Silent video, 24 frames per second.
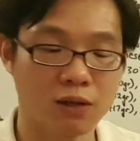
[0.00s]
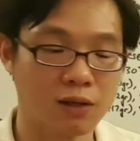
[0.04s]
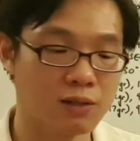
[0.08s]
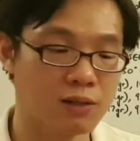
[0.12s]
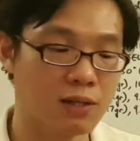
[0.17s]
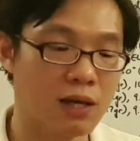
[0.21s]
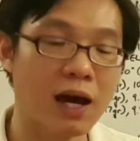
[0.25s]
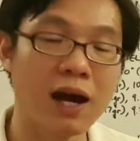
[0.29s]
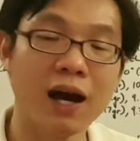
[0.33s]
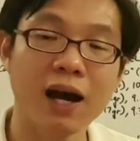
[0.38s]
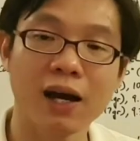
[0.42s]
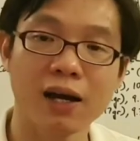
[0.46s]

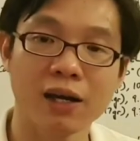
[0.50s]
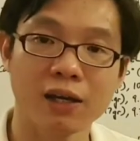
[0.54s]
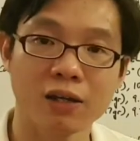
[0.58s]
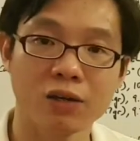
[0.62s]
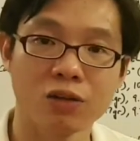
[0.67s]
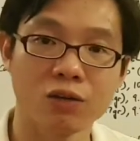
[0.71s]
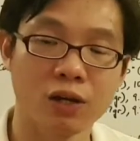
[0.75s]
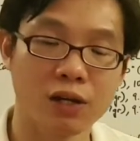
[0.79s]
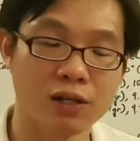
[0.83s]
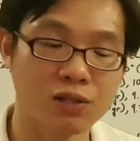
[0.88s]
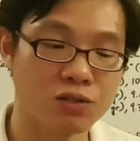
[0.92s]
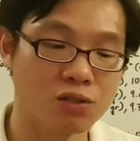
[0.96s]
as high
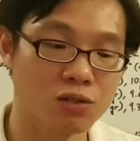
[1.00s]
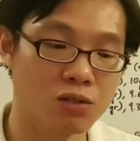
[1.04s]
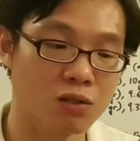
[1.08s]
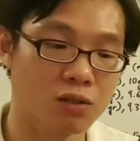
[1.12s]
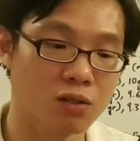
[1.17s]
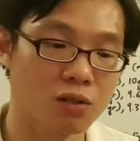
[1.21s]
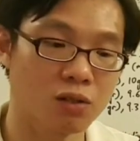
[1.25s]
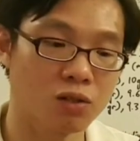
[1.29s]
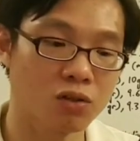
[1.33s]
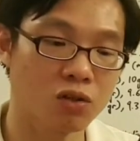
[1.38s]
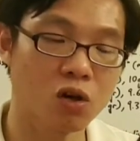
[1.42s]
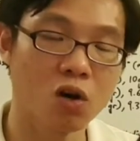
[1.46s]
or as
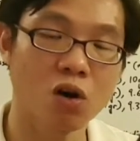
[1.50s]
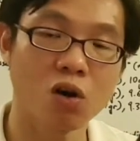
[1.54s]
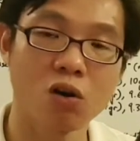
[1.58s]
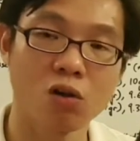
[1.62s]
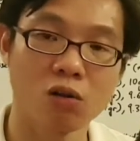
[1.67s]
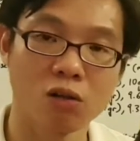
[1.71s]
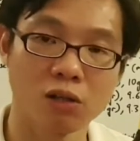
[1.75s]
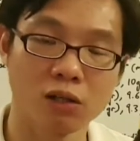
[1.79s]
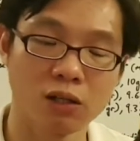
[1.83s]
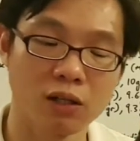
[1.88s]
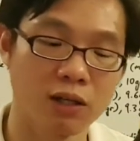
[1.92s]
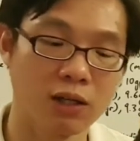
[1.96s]

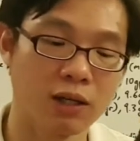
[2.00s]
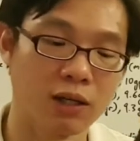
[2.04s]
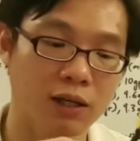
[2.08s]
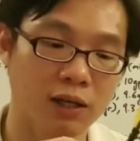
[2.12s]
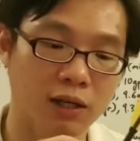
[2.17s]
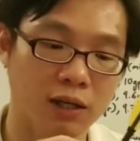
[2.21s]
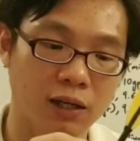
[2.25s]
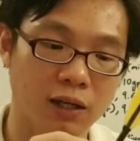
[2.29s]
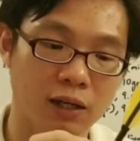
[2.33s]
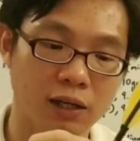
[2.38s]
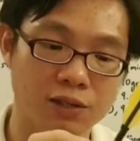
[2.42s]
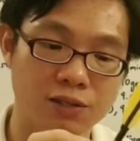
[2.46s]
tall
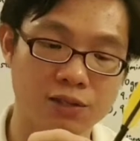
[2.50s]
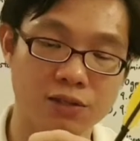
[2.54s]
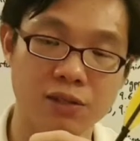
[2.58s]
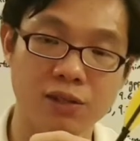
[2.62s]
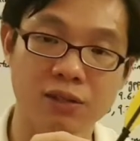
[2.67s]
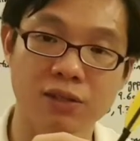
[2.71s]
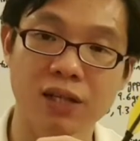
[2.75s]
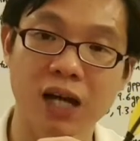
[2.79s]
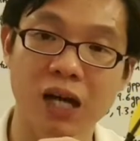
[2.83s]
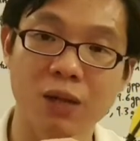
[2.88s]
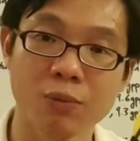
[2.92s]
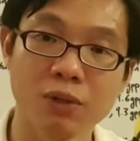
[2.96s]
as
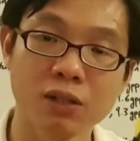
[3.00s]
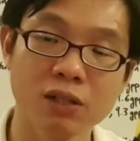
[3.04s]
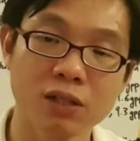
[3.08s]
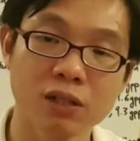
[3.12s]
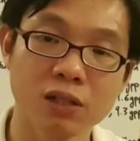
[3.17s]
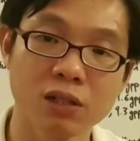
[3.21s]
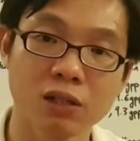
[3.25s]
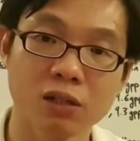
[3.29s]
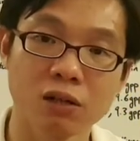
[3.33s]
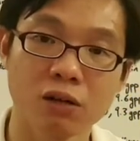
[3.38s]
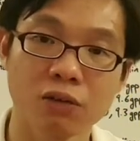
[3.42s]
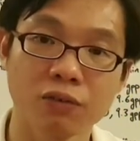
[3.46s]
the
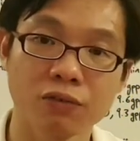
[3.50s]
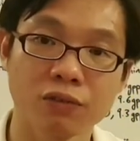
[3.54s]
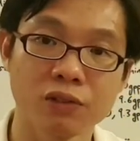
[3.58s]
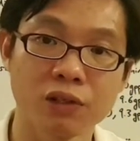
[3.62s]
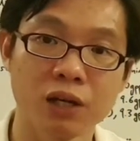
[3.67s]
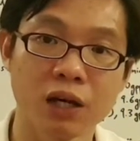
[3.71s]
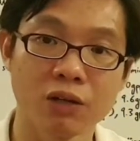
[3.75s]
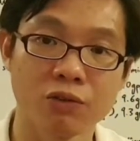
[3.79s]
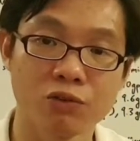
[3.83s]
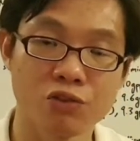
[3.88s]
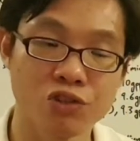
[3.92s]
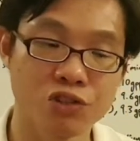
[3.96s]
diameter of
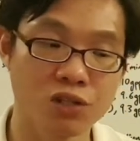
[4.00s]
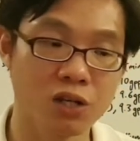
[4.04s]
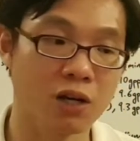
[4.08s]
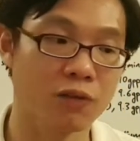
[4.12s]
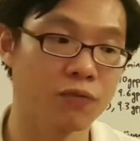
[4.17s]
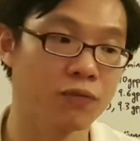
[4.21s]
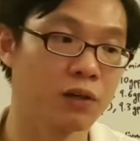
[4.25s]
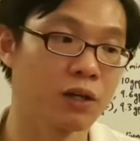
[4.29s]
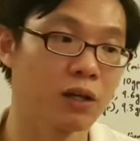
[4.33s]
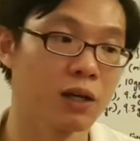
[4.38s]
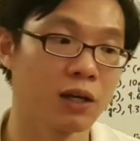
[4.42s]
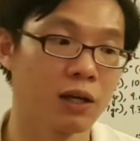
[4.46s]
the arrow
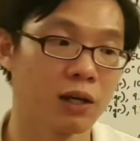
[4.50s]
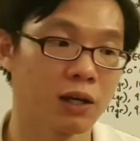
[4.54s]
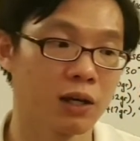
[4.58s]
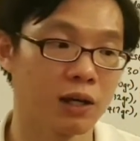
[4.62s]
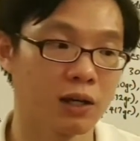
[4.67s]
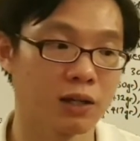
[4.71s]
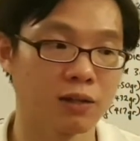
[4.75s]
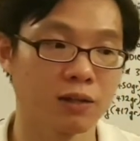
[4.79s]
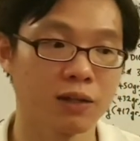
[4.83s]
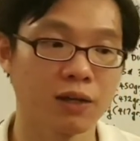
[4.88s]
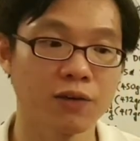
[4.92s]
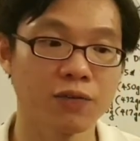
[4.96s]
shaft
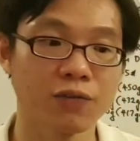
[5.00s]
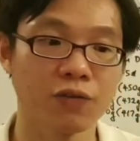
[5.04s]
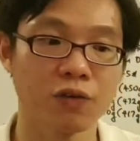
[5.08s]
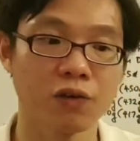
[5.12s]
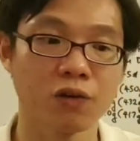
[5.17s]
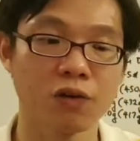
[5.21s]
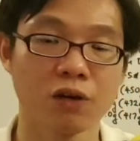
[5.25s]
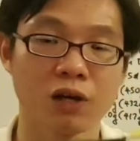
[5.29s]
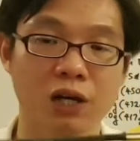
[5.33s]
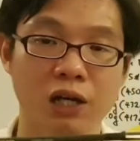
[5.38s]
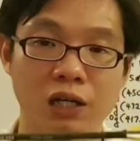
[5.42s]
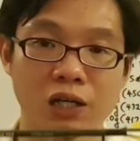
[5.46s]
and
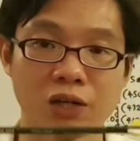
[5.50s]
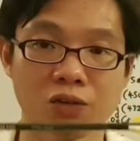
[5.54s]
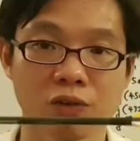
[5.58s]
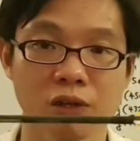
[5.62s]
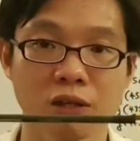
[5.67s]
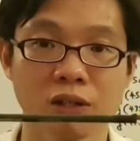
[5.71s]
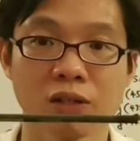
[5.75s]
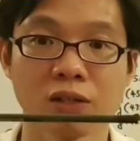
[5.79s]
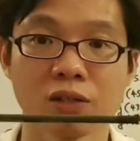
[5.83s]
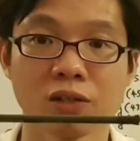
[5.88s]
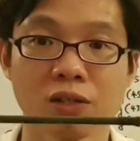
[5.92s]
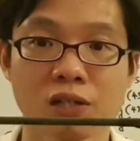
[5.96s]
therefore I
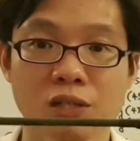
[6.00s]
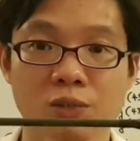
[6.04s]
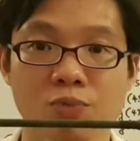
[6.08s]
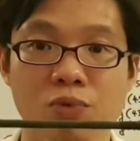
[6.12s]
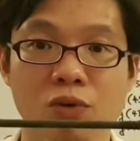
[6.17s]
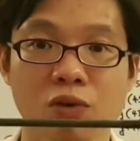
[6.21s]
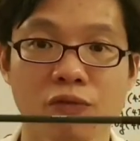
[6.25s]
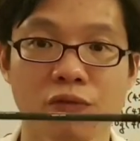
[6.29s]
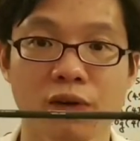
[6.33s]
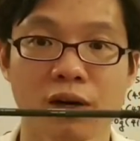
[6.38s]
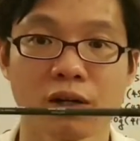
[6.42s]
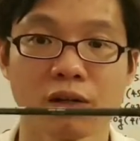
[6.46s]
created this
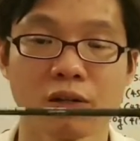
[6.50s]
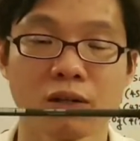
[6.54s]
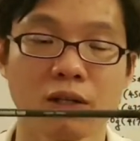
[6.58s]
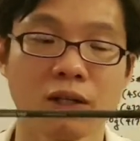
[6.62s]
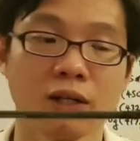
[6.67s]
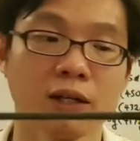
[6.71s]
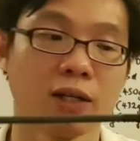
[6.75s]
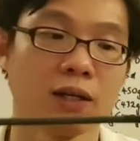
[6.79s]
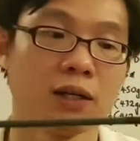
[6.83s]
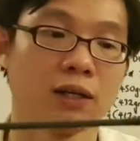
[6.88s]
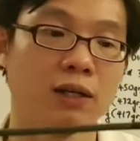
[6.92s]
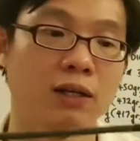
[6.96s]
profile
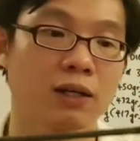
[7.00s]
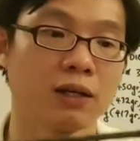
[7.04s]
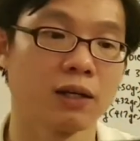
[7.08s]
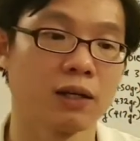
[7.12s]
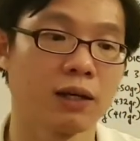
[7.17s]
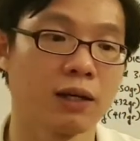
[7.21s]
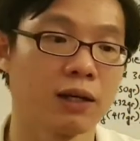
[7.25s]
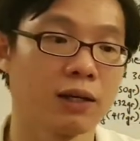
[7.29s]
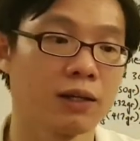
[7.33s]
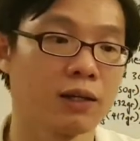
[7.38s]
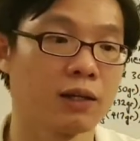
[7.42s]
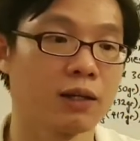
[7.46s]

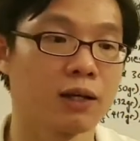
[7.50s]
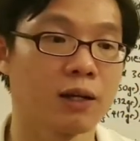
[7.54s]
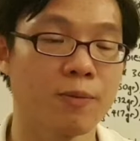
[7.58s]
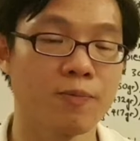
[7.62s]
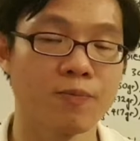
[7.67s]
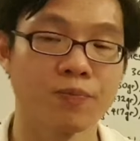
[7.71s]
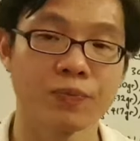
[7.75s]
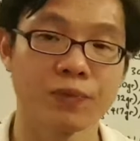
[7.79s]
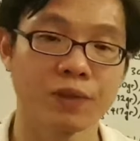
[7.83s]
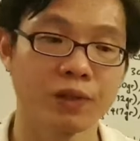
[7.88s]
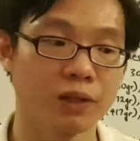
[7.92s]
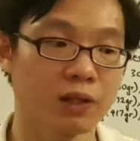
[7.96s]
and
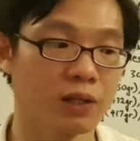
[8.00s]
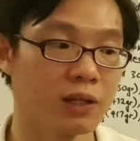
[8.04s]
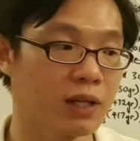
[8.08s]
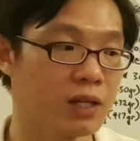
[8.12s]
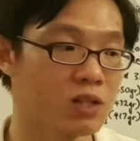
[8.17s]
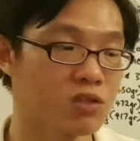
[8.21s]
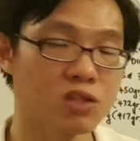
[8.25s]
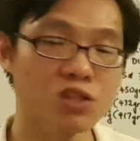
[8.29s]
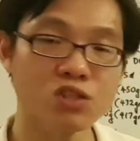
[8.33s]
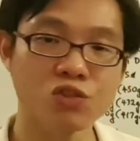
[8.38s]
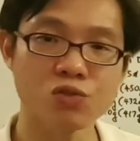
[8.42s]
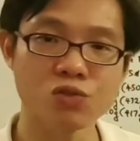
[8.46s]
uh, it
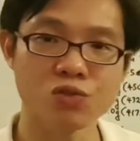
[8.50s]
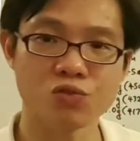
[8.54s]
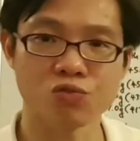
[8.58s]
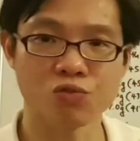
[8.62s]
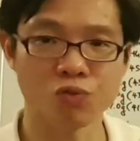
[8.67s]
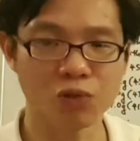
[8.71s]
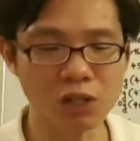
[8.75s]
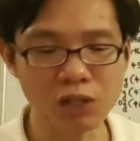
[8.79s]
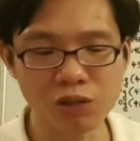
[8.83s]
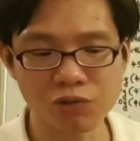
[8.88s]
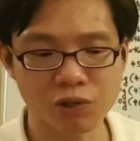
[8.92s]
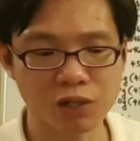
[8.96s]
actually shoots
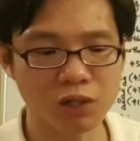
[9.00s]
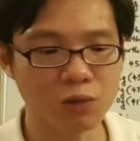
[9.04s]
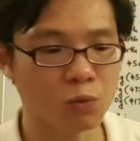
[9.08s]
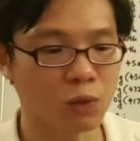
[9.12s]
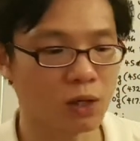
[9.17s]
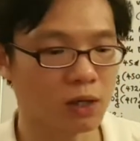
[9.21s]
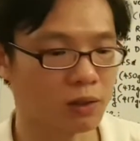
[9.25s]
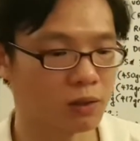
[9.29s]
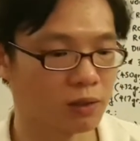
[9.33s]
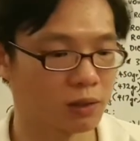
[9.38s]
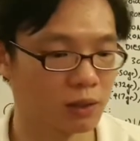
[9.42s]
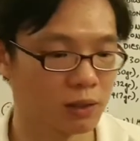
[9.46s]
really really
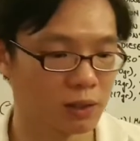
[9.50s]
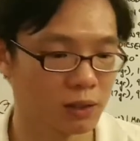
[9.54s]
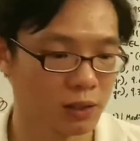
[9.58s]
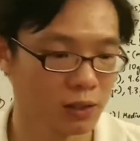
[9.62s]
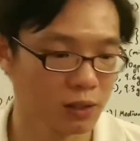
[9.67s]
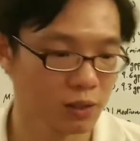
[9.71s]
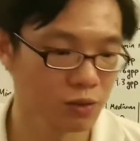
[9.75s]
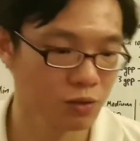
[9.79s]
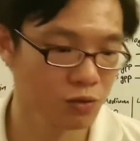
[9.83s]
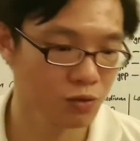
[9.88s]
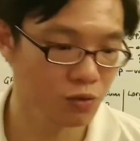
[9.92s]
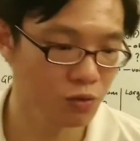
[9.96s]
well
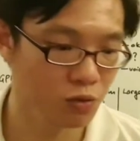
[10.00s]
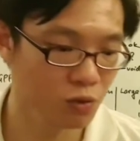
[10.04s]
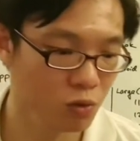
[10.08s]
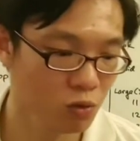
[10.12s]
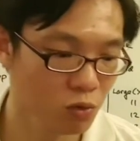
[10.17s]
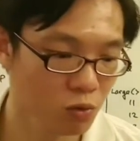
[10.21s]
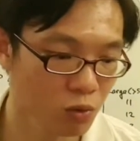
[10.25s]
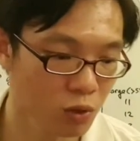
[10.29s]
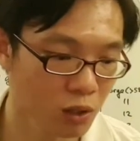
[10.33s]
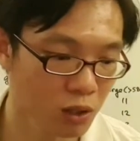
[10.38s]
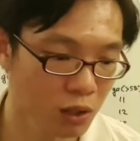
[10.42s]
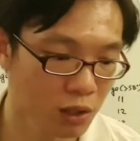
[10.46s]

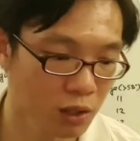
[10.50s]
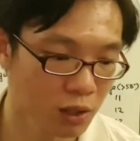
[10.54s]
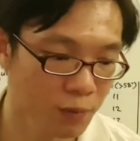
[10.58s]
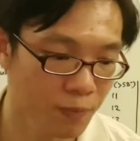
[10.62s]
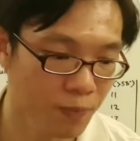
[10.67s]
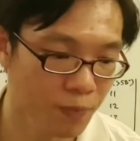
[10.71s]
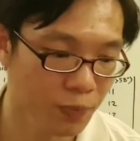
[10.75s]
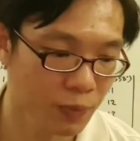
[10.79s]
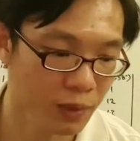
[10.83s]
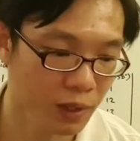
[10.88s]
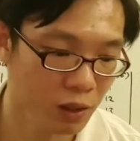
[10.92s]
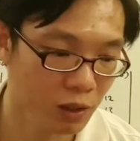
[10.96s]
so
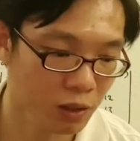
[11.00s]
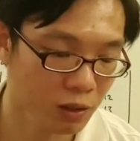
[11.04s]
um,